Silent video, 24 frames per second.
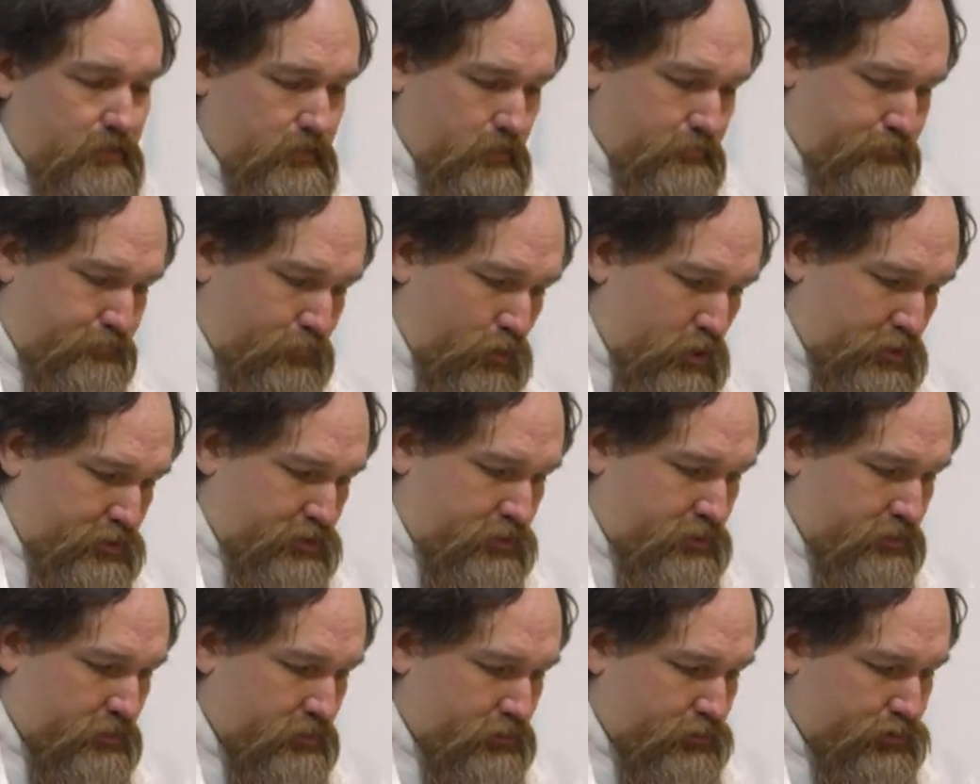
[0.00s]
the
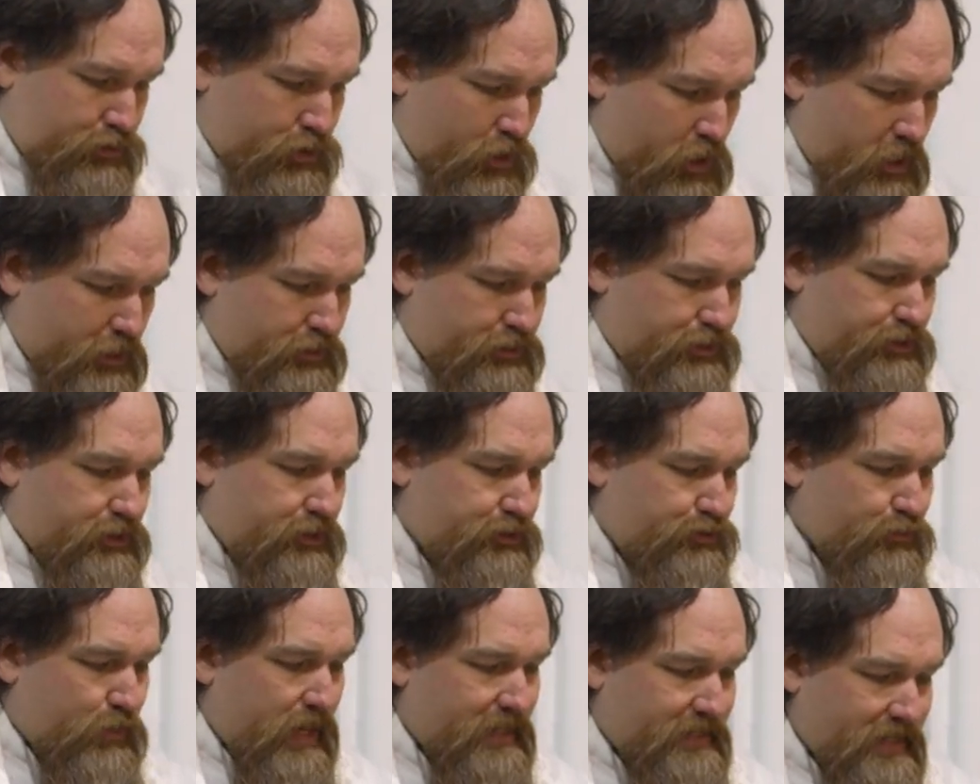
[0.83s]
first church
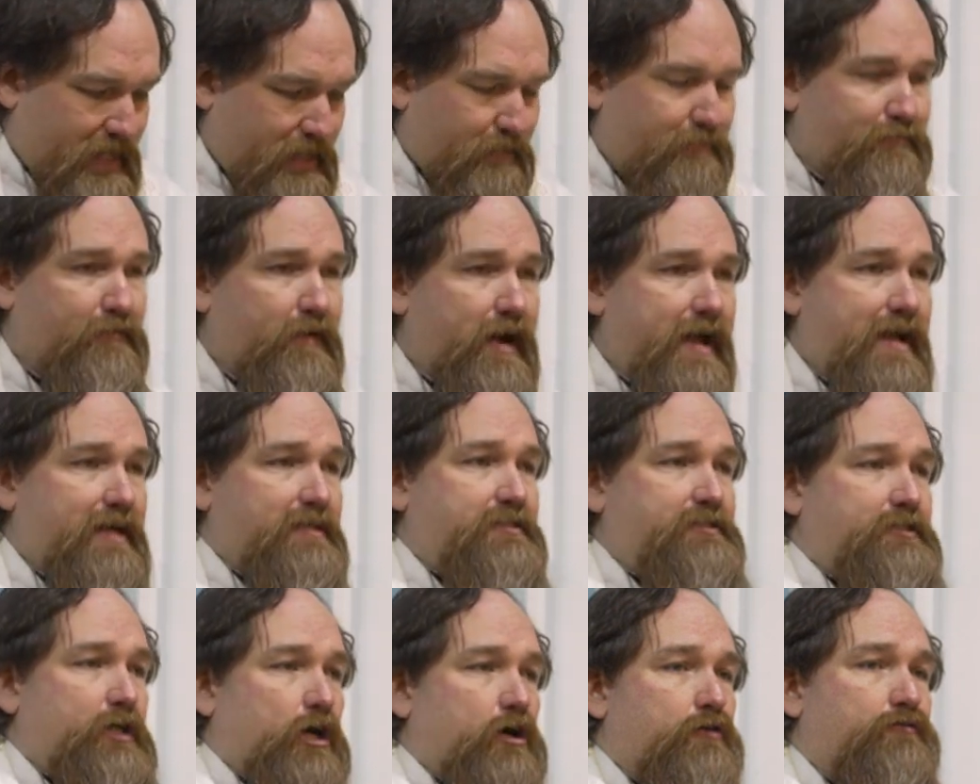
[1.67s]
to identify
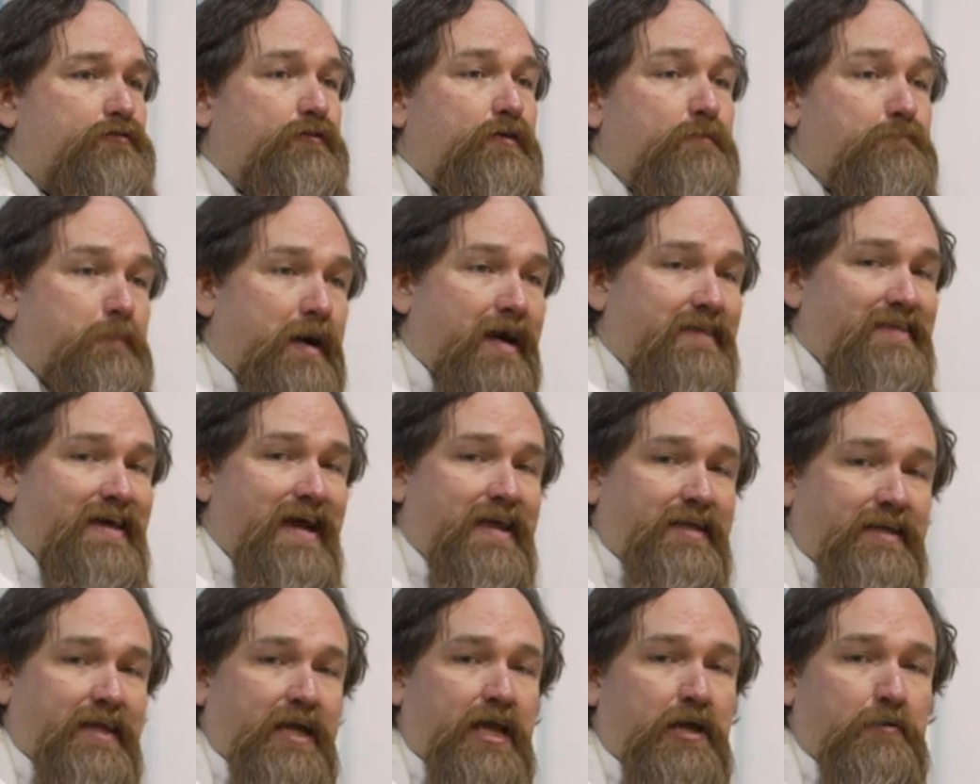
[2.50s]
itself by
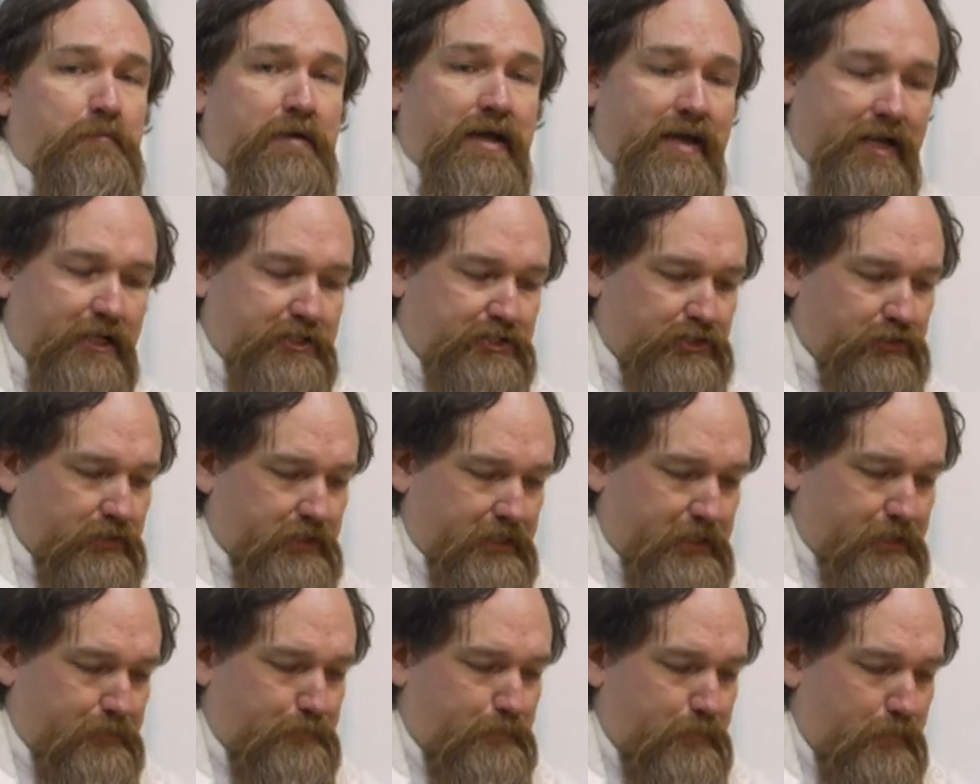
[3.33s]
that name,
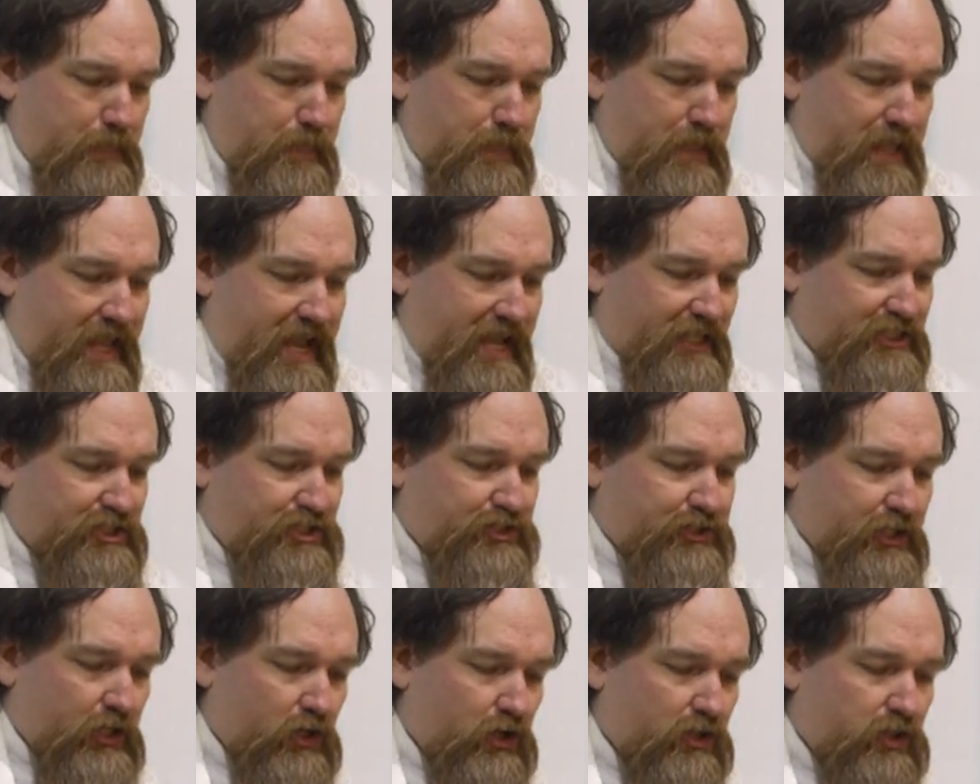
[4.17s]
actually and
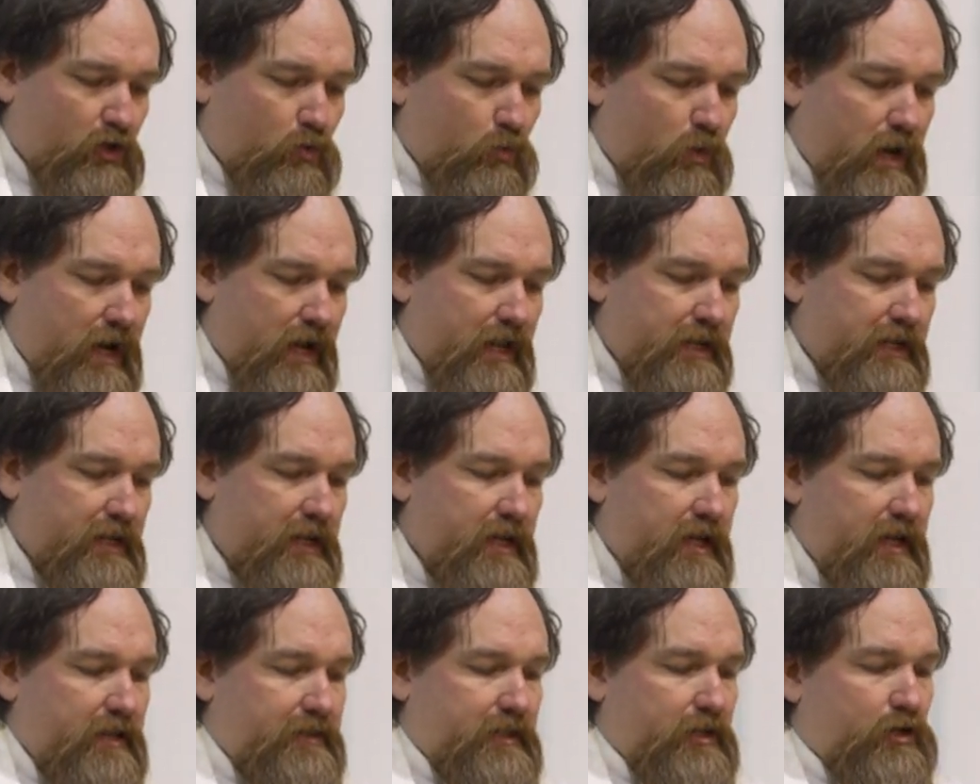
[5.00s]
still the one
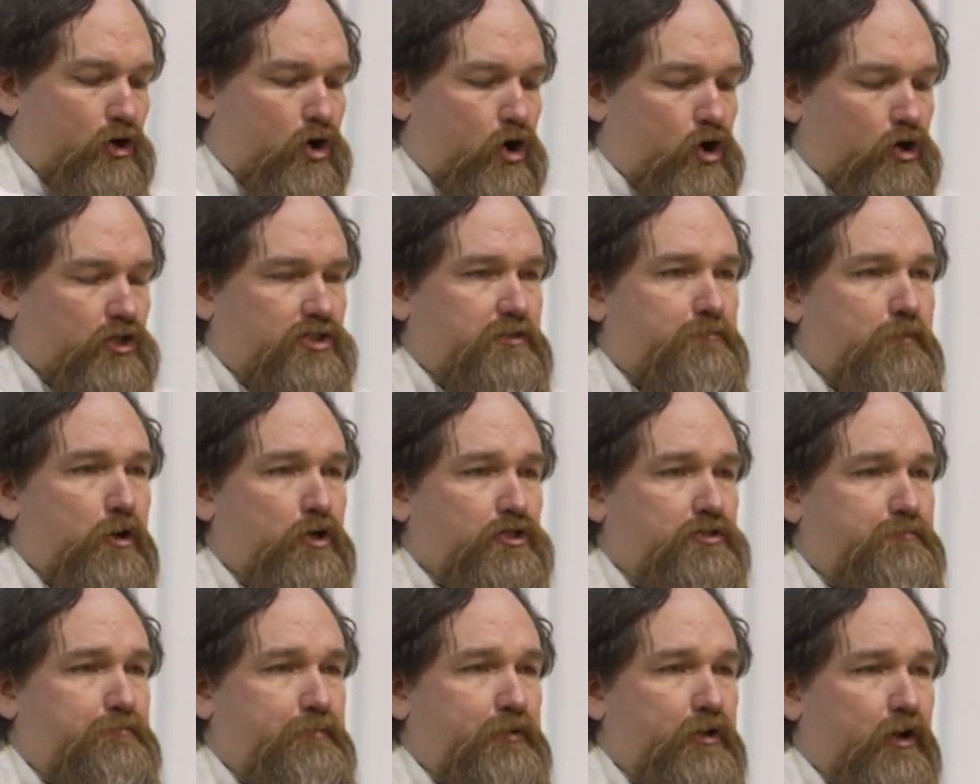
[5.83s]
that holds
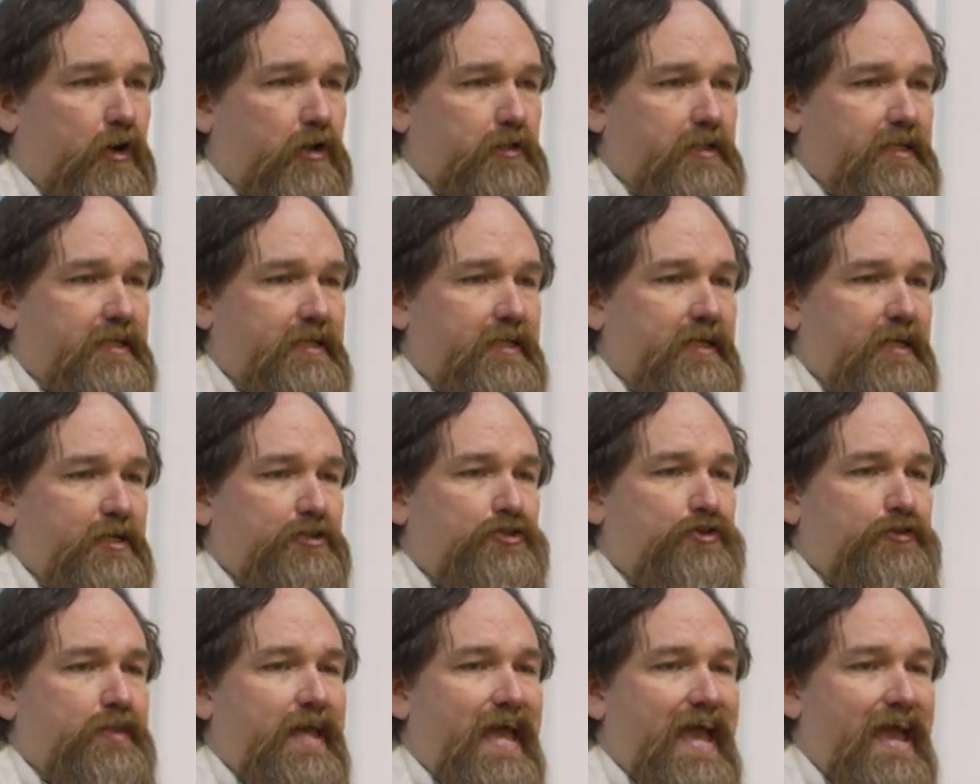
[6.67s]
most purely
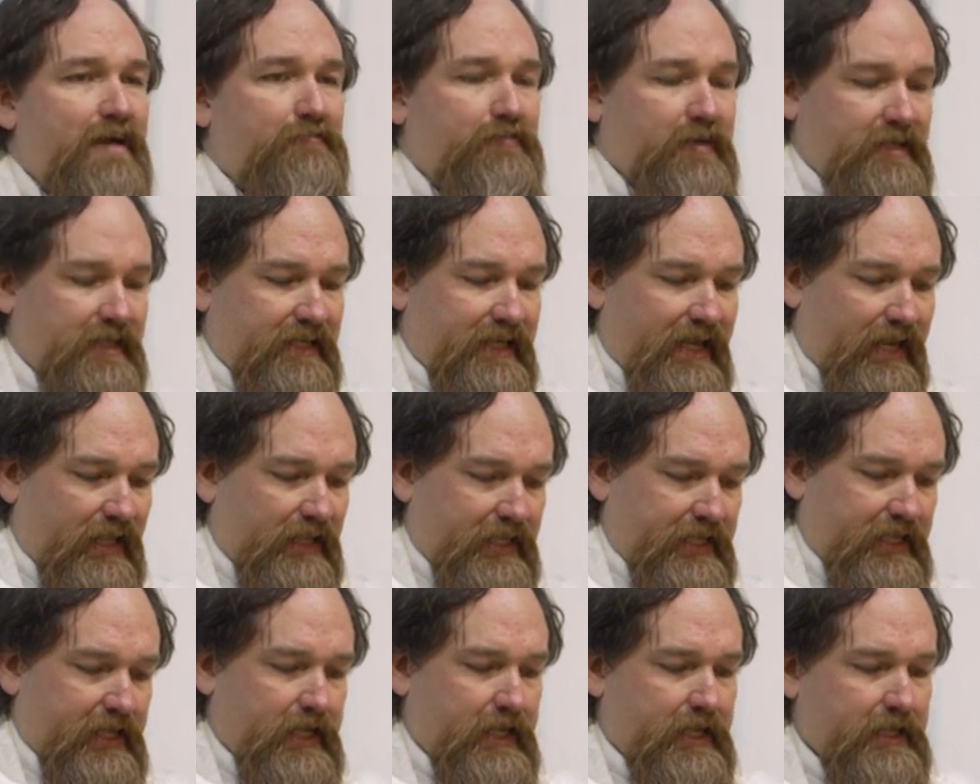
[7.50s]
to the
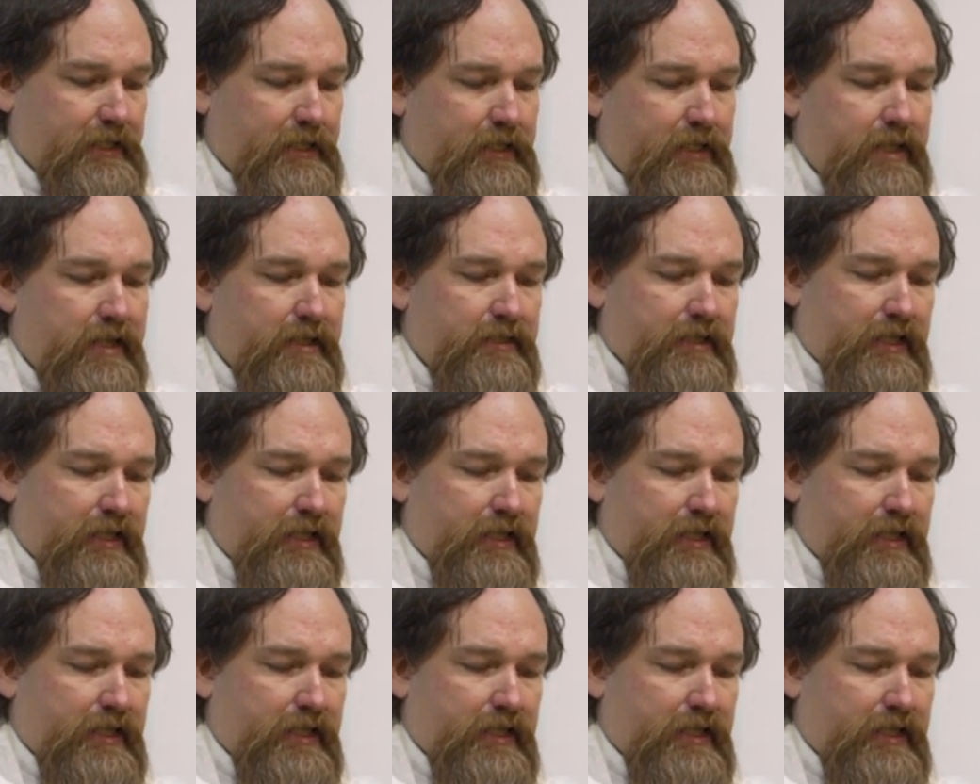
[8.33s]
Evangelion,